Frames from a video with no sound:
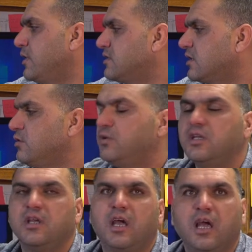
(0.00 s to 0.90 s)
Basically, we
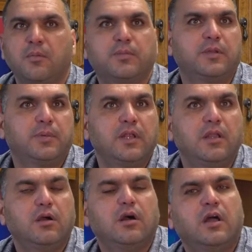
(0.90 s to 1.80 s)
help people
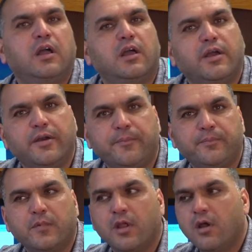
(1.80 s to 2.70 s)
uh,
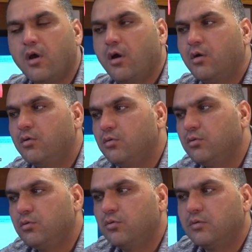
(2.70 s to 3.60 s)
who
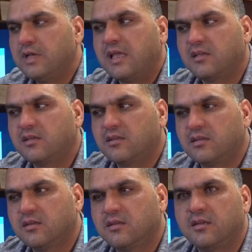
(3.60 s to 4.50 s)
like.
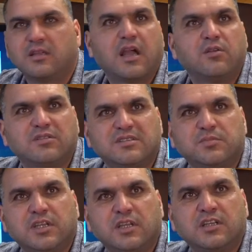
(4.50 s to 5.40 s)
They cannot
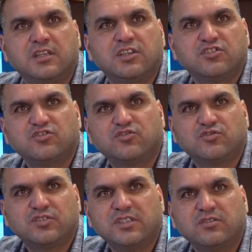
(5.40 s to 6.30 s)
speak English,
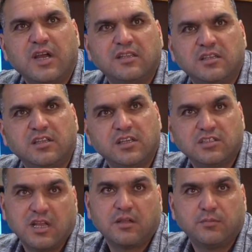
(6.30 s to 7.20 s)
read, write in
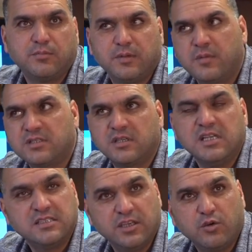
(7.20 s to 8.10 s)
English. Like basically,
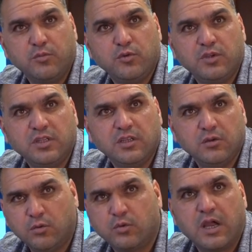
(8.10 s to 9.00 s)
Yazidi community
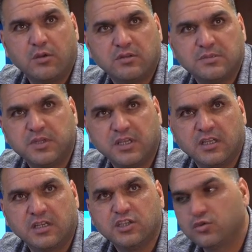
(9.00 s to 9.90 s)
who cannot speak
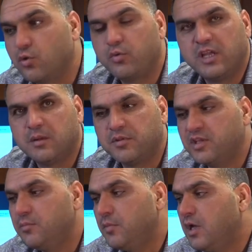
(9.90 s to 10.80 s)
English. So we help
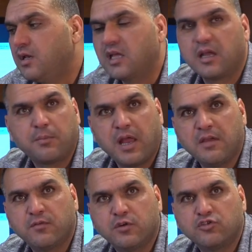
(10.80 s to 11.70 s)
them like apply
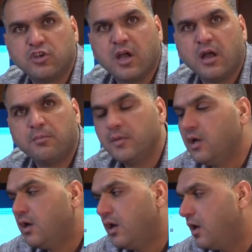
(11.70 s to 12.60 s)
for a job,
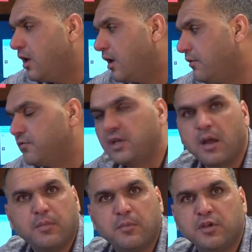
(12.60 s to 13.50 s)
uh, fill
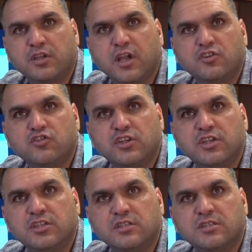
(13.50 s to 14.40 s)
up
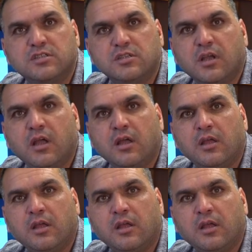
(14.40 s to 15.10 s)
applications, uh,